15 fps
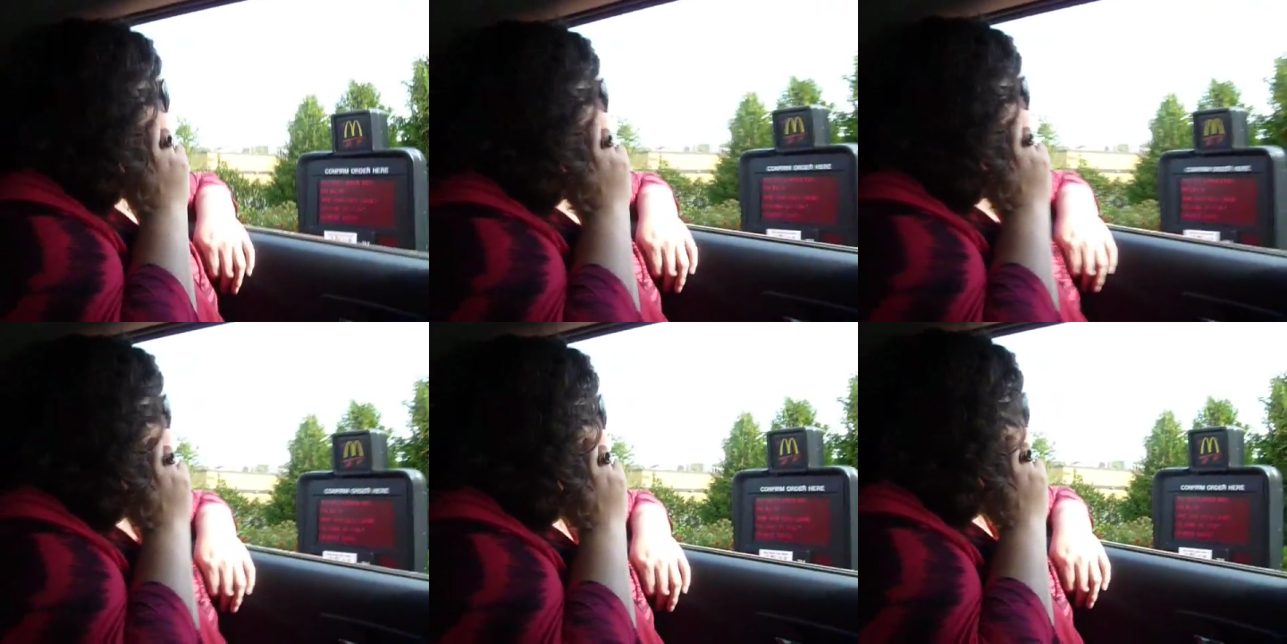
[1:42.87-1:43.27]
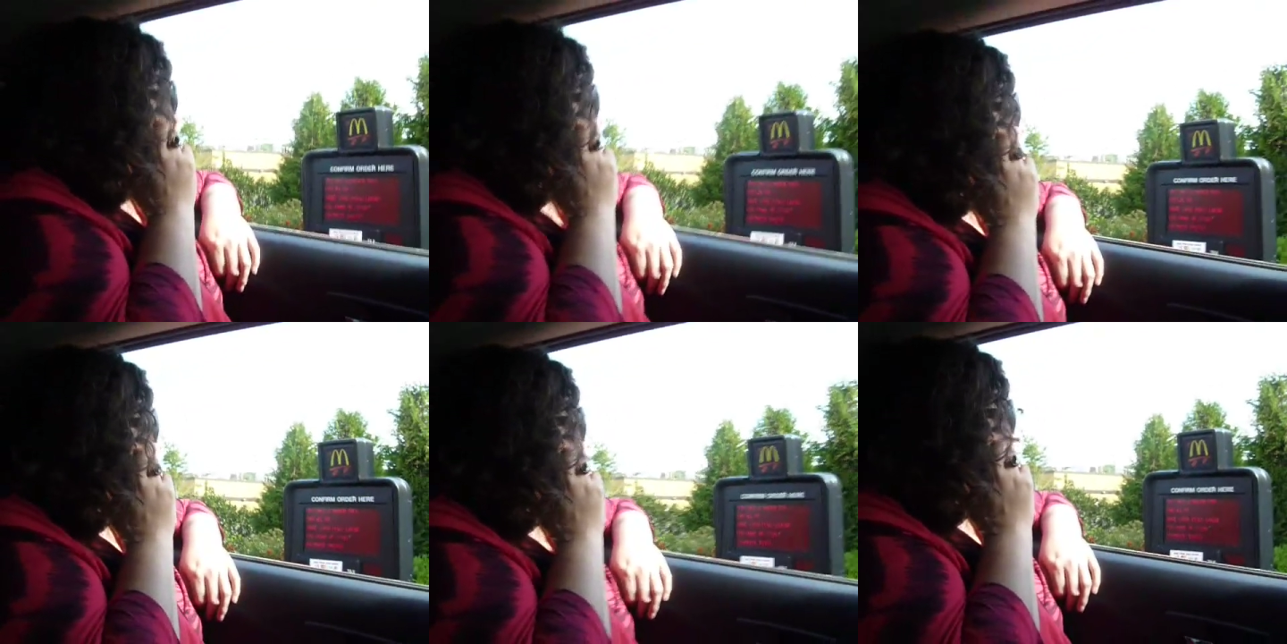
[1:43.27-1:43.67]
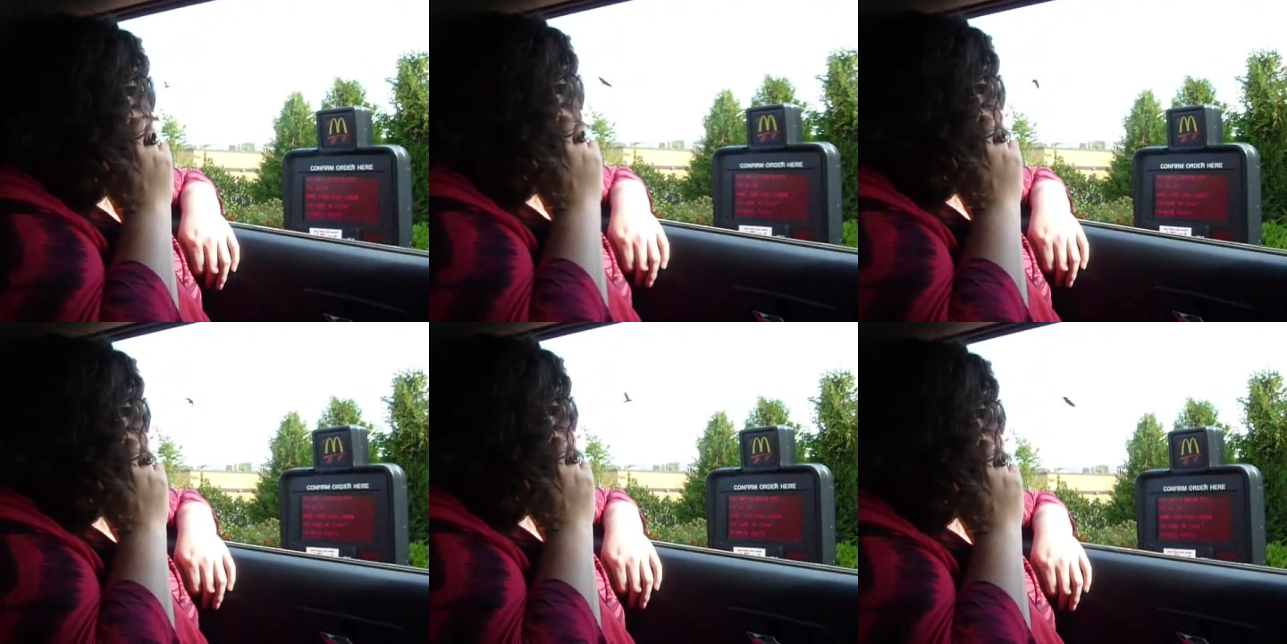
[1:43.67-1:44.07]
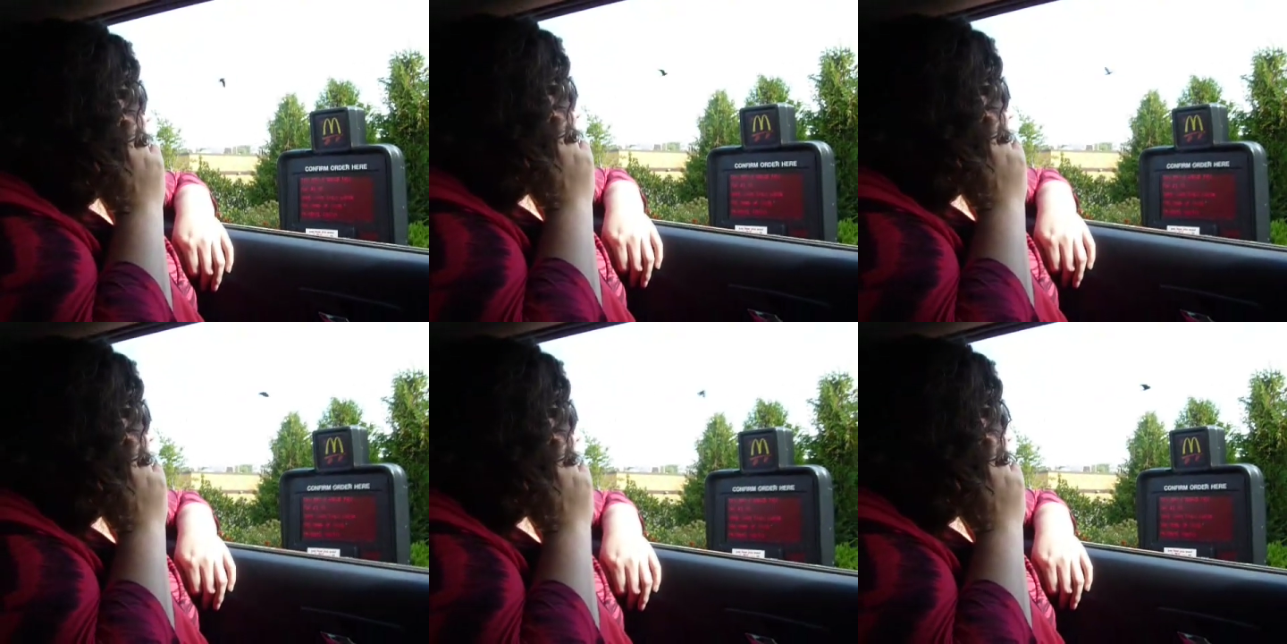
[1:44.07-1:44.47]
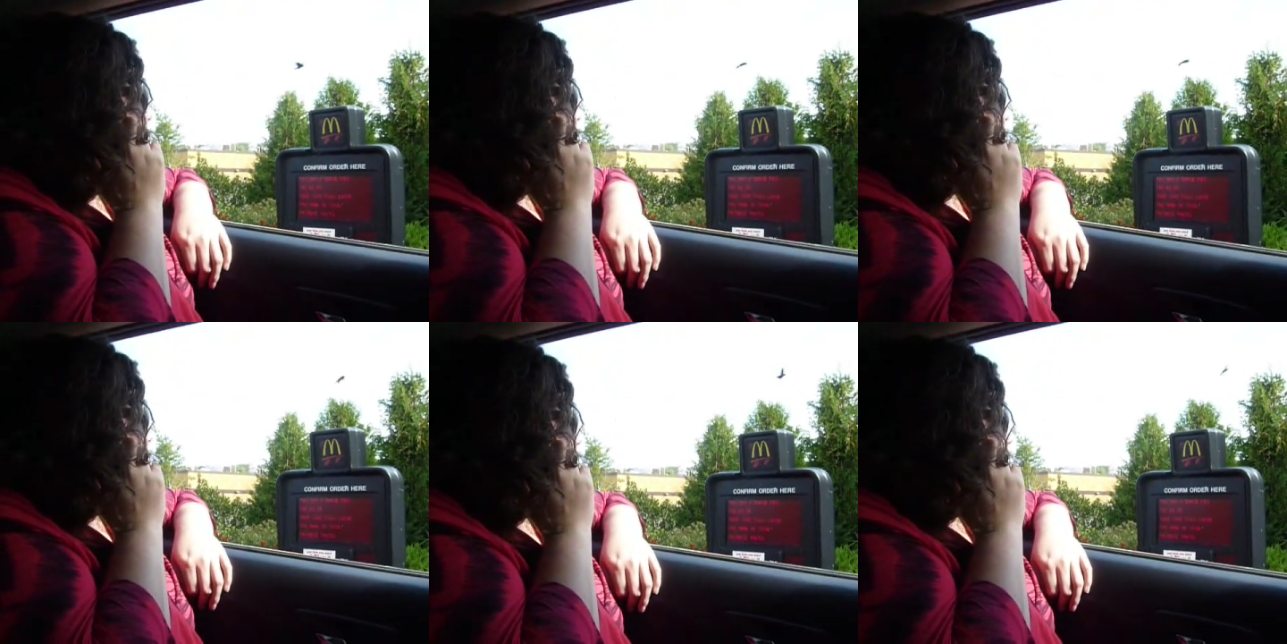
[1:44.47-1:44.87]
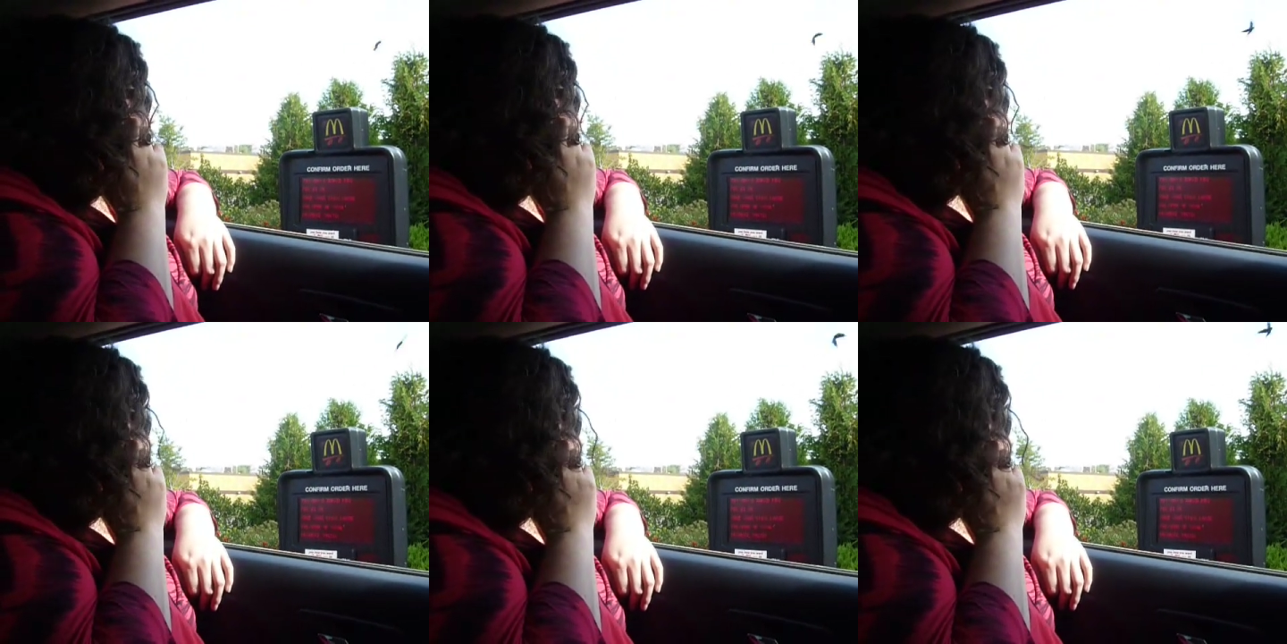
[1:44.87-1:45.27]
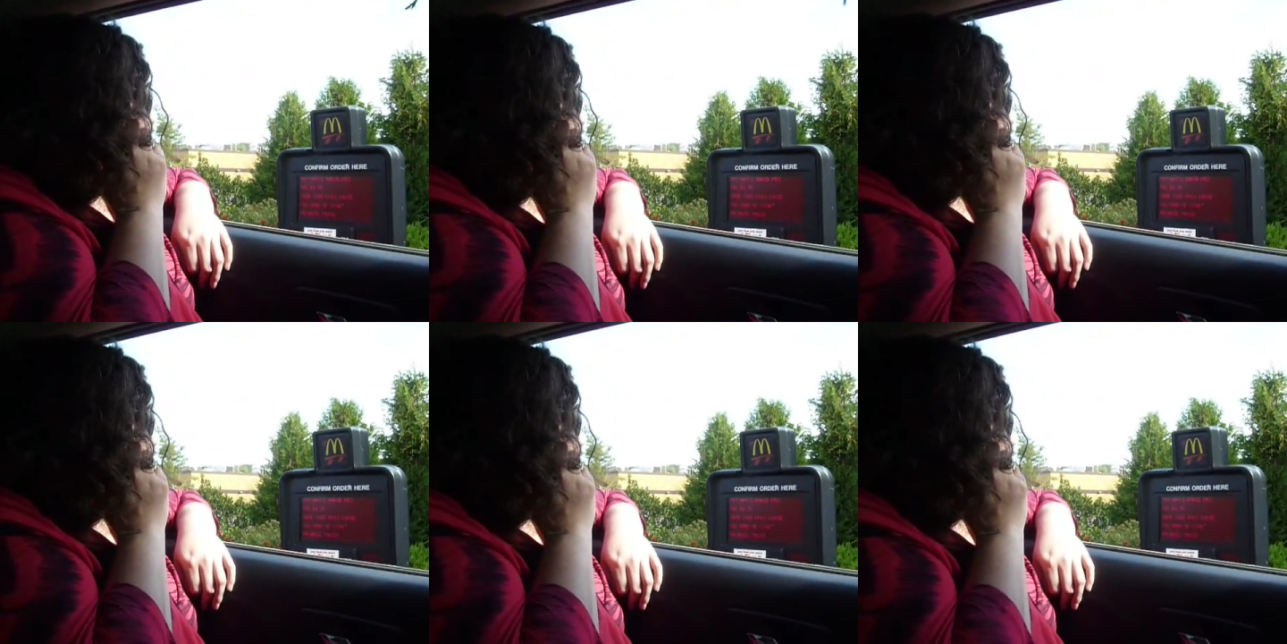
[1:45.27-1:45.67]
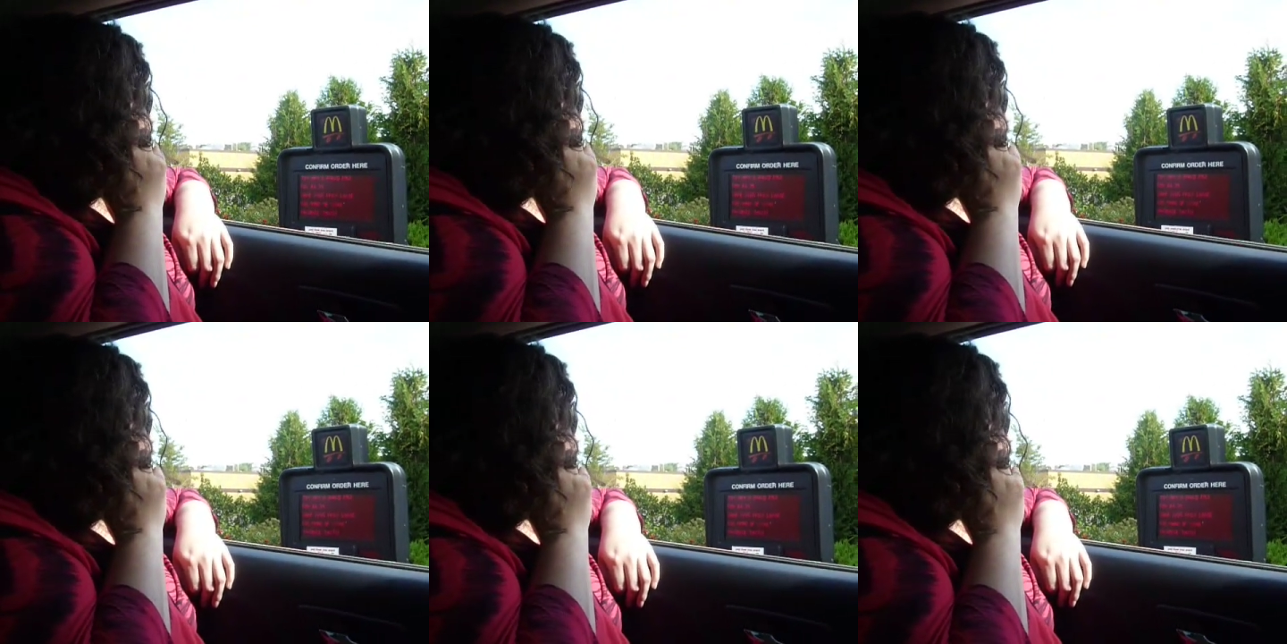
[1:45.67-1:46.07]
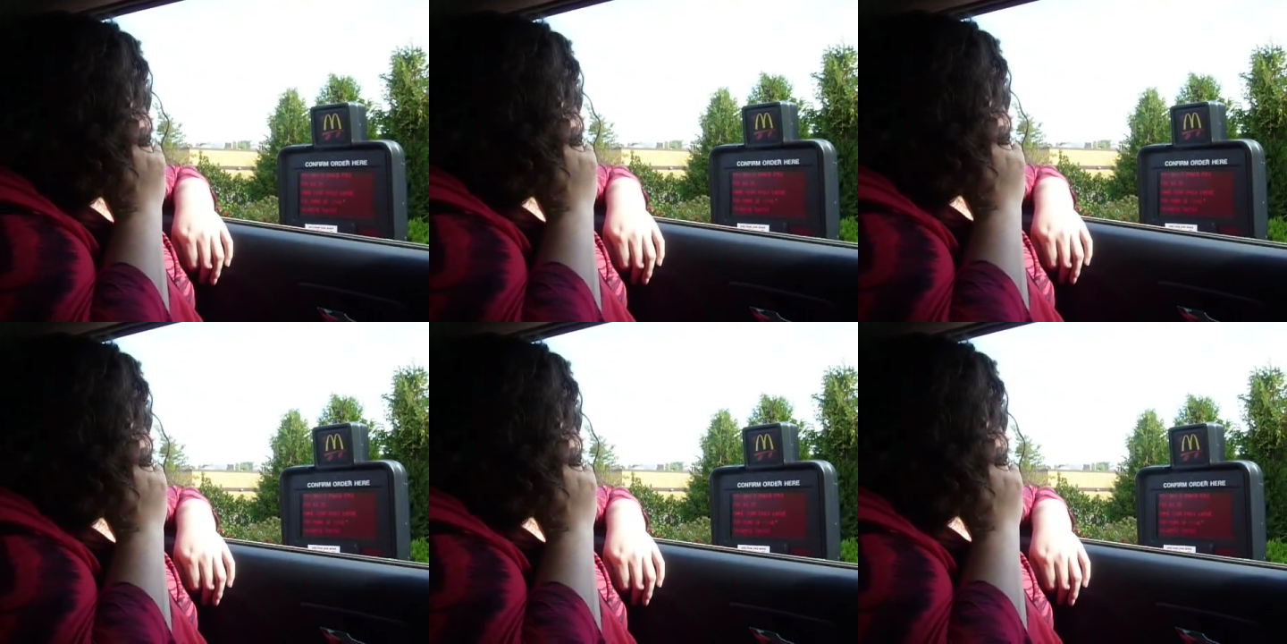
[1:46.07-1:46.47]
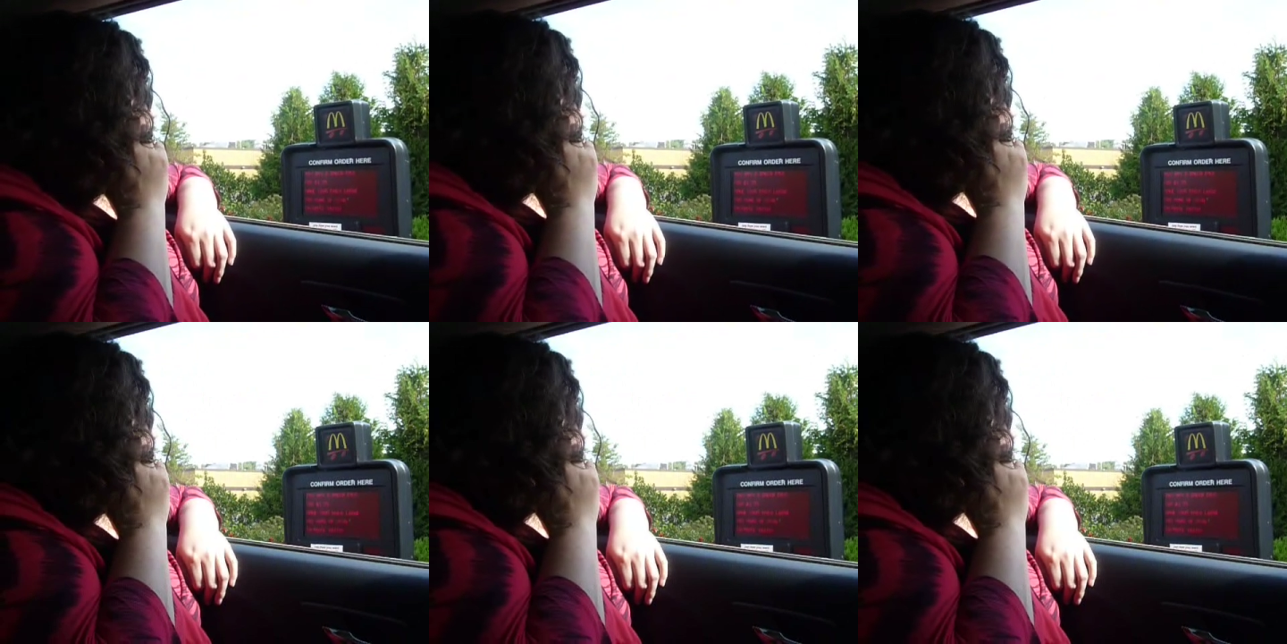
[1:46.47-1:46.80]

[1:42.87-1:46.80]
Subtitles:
Nobody's mouth can be seen.